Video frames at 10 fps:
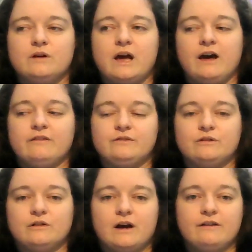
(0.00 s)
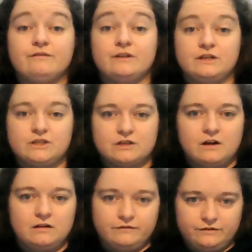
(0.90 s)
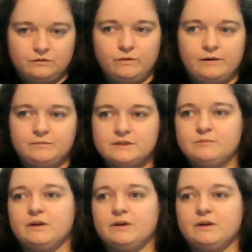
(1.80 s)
after I finish all of the whips,